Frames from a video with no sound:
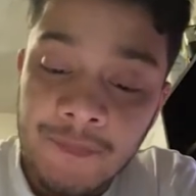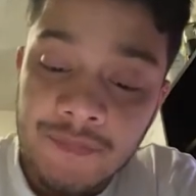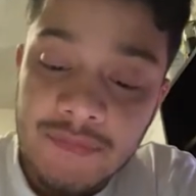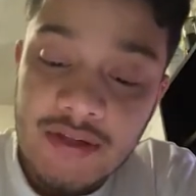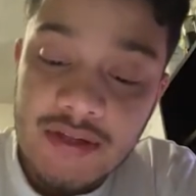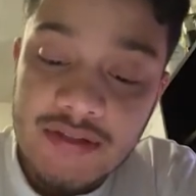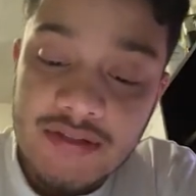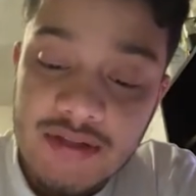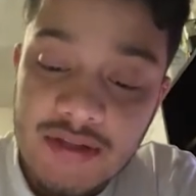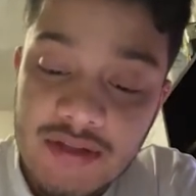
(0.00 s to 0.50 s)

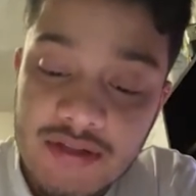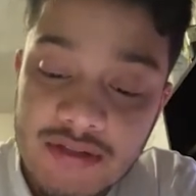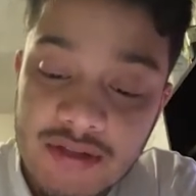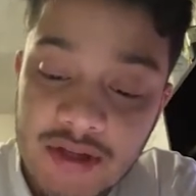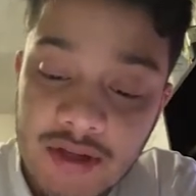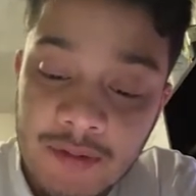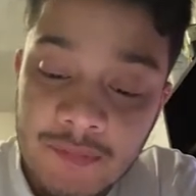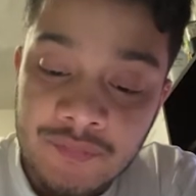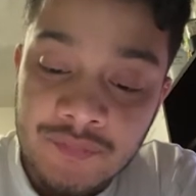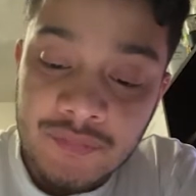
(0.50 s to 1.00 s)
This disk
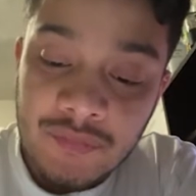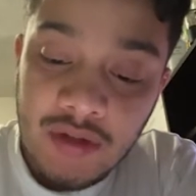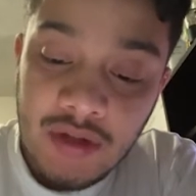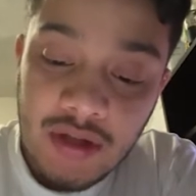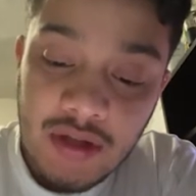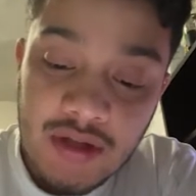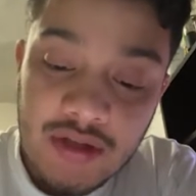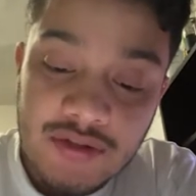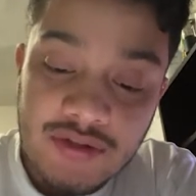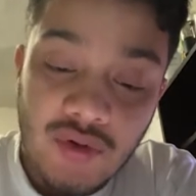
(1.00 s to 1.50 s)

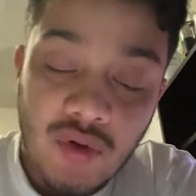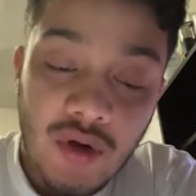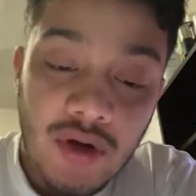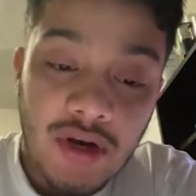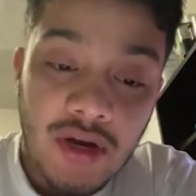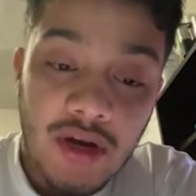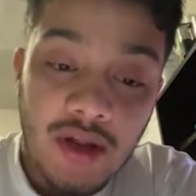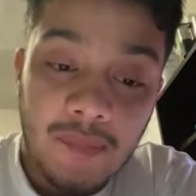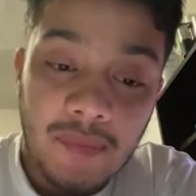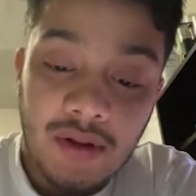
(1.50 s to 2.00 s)
is
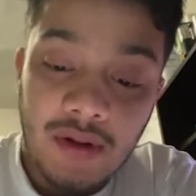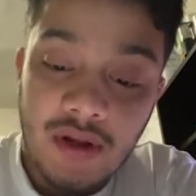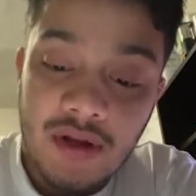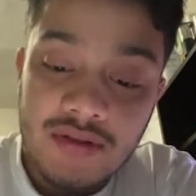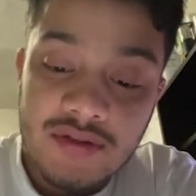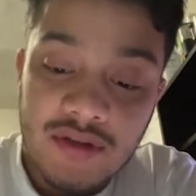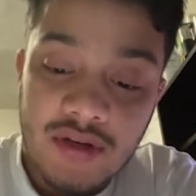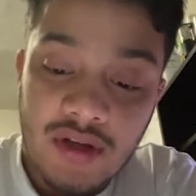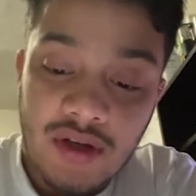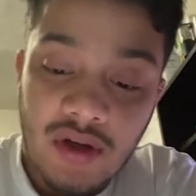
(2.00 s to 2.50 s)
going at a
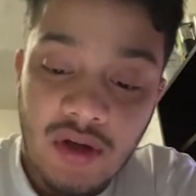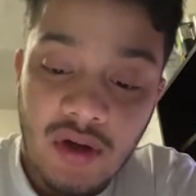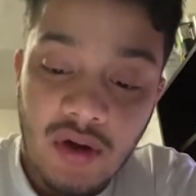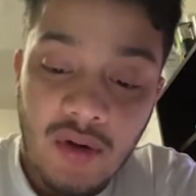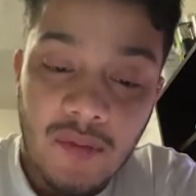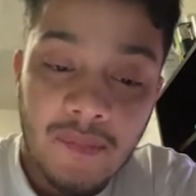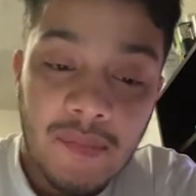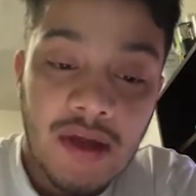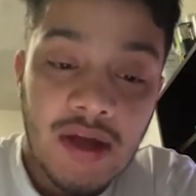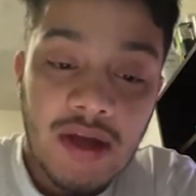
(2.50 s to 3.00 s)
velocity
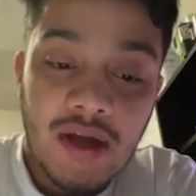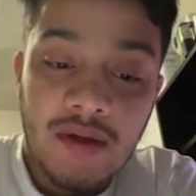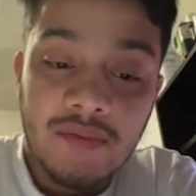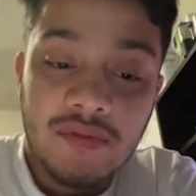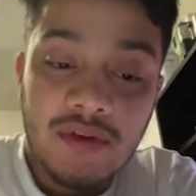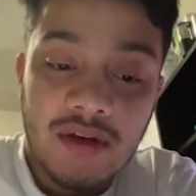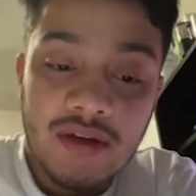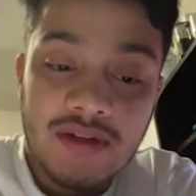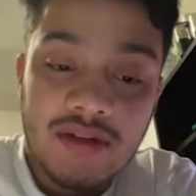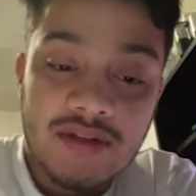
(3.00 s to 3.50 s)
omega
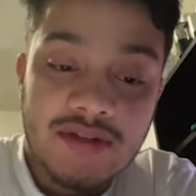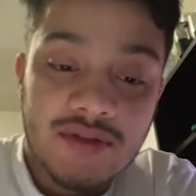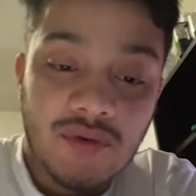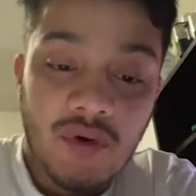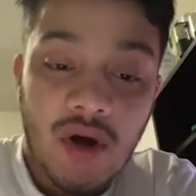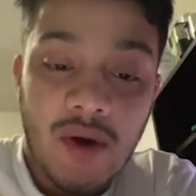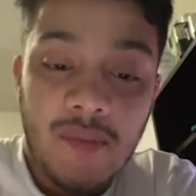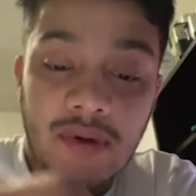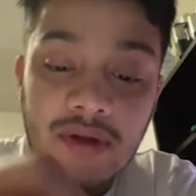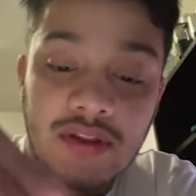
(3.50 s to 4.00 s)
that is
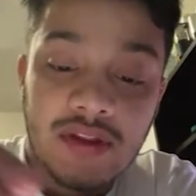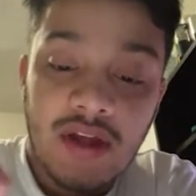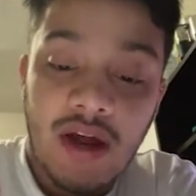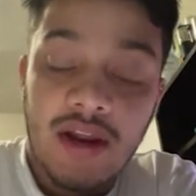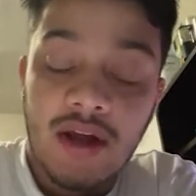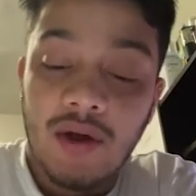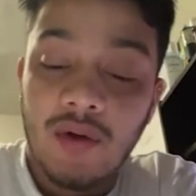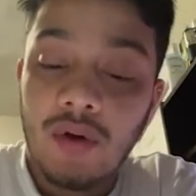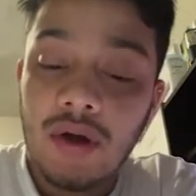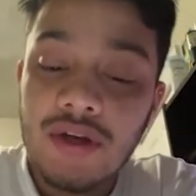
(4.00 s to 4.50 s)
described by
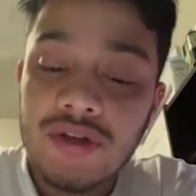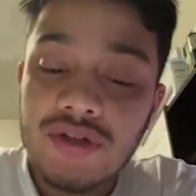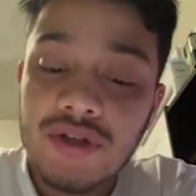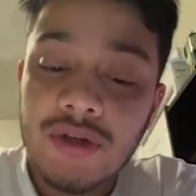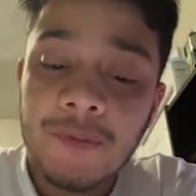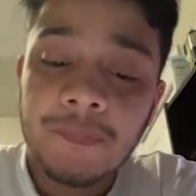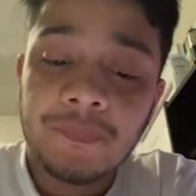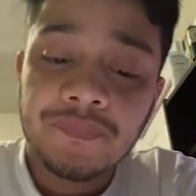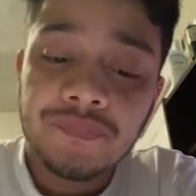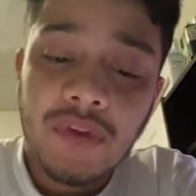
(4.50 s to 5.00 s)
that
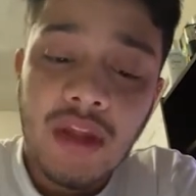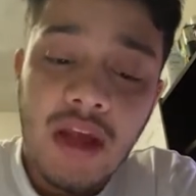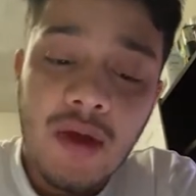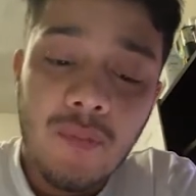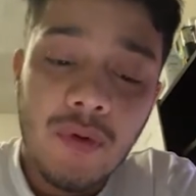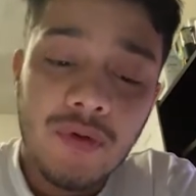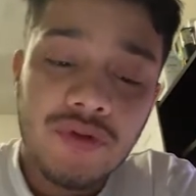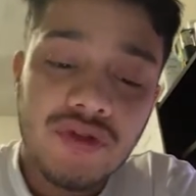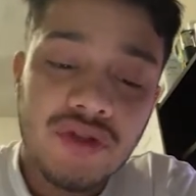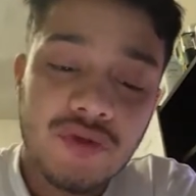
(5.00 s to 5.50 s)
equation
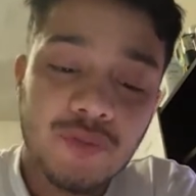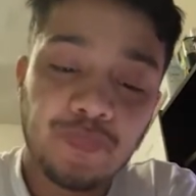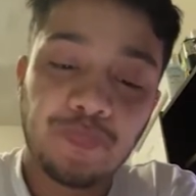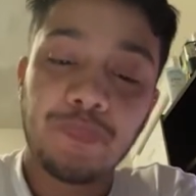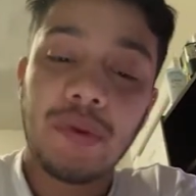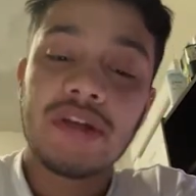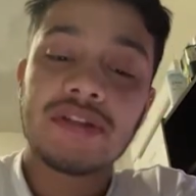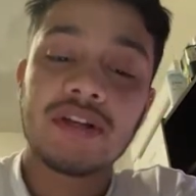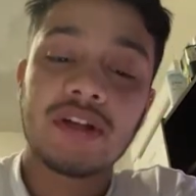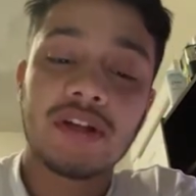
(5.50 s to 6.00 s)
and we just
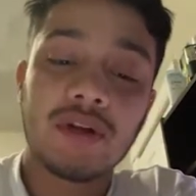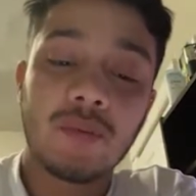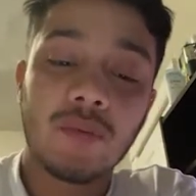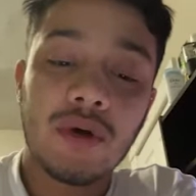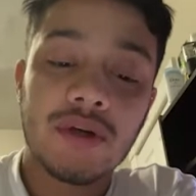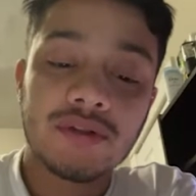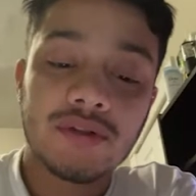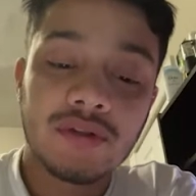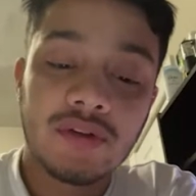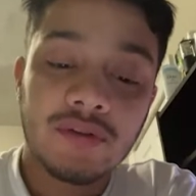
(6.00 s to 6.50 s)
basically
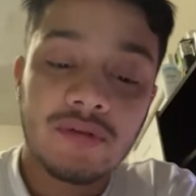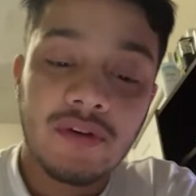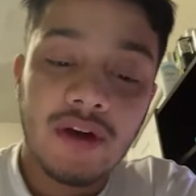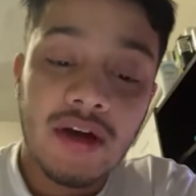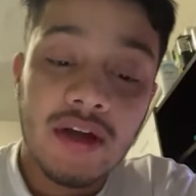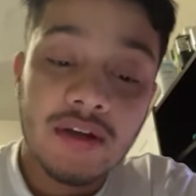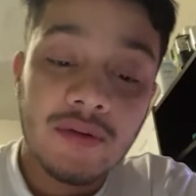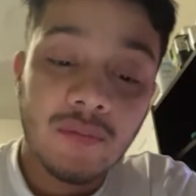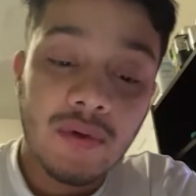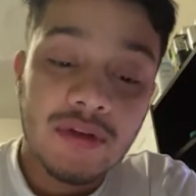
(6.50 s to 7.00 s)
want to
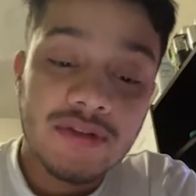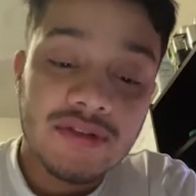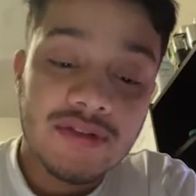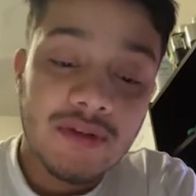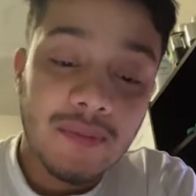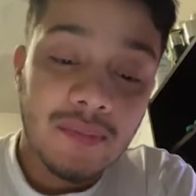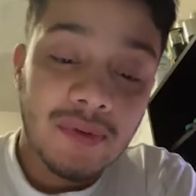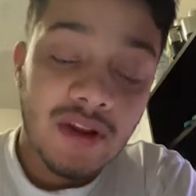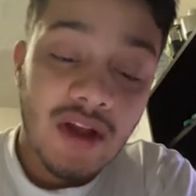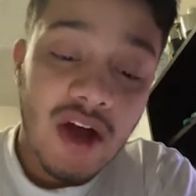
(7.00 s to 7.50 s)
define what's
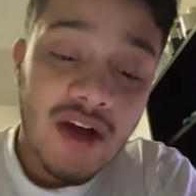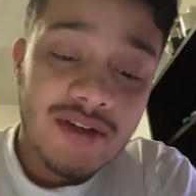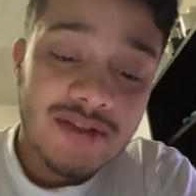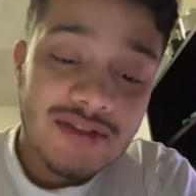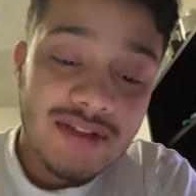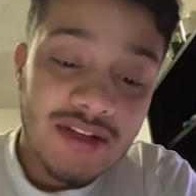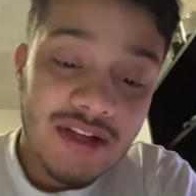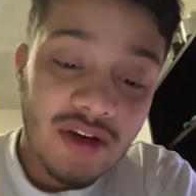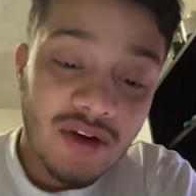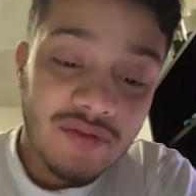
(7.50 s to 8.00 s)
the
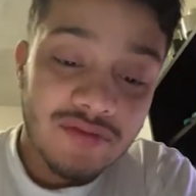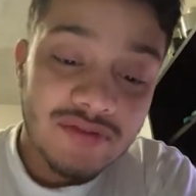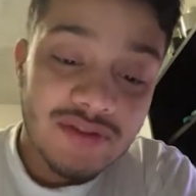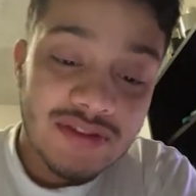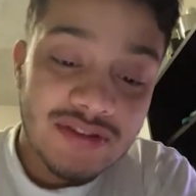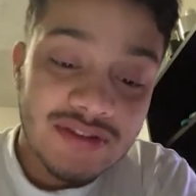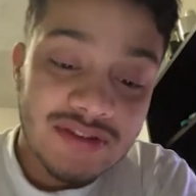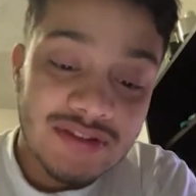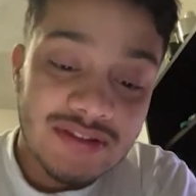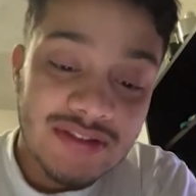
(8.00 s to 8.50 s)
velocity of
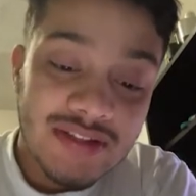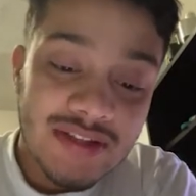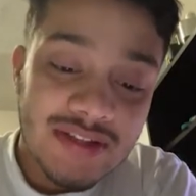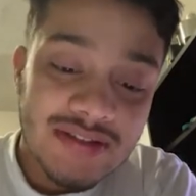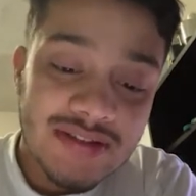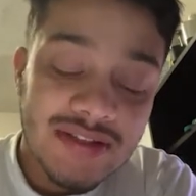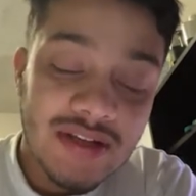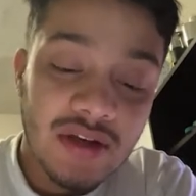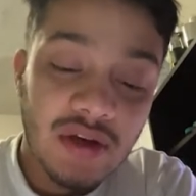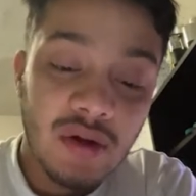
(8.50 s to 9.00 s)

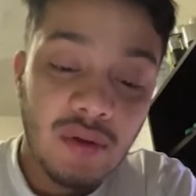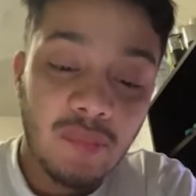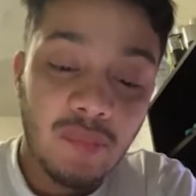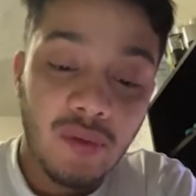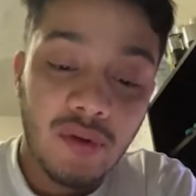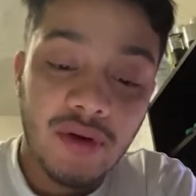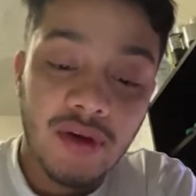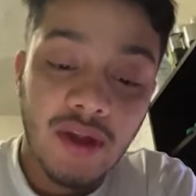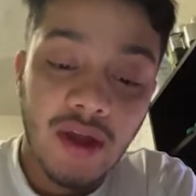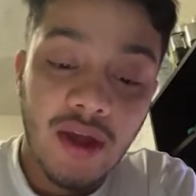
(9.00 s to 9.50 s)
this single
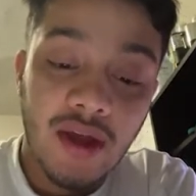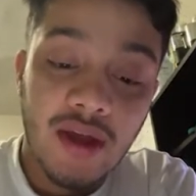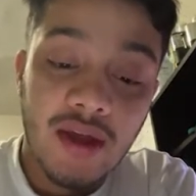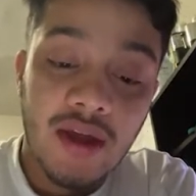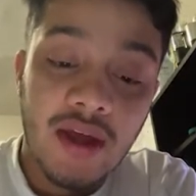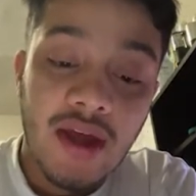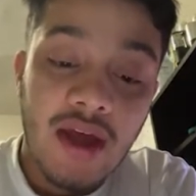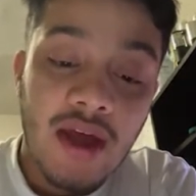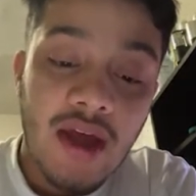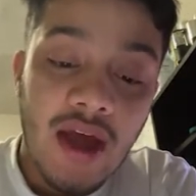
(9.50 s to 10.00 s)
point
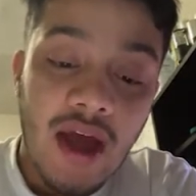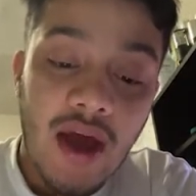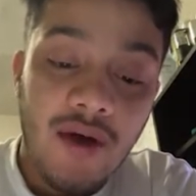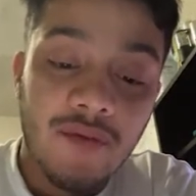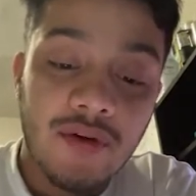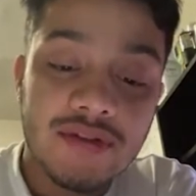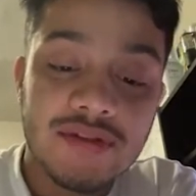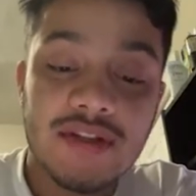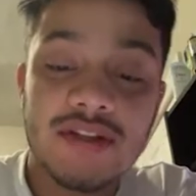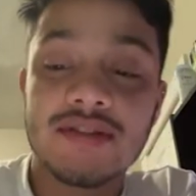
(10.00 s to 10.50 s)
A
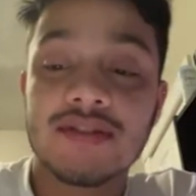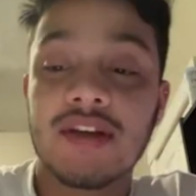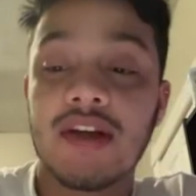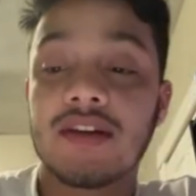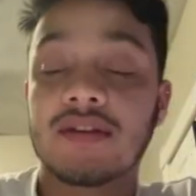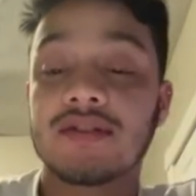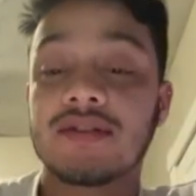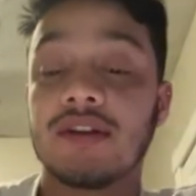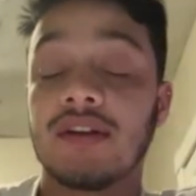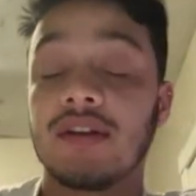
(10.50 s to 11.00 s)
and what's its
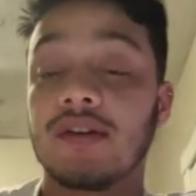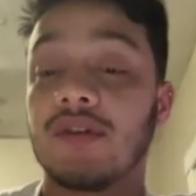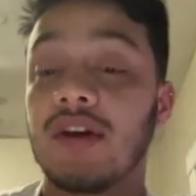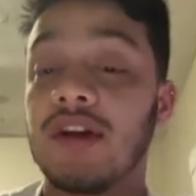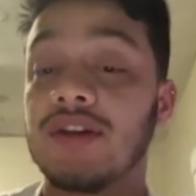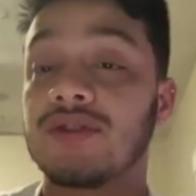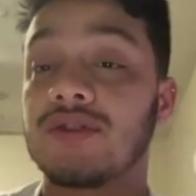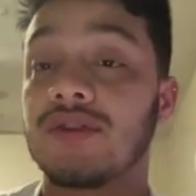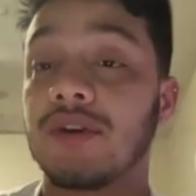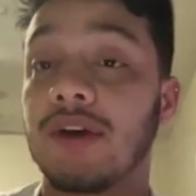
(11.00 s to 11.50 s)

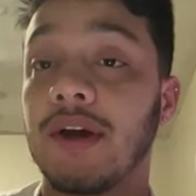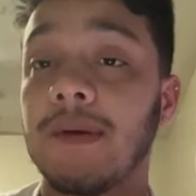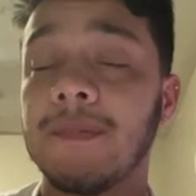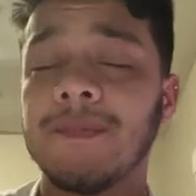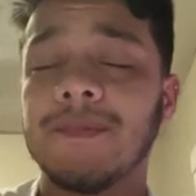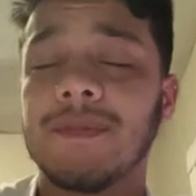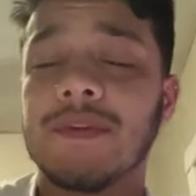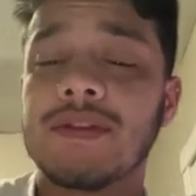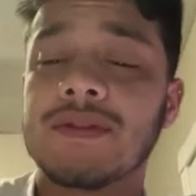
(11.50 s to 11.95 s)
acceleration, okay?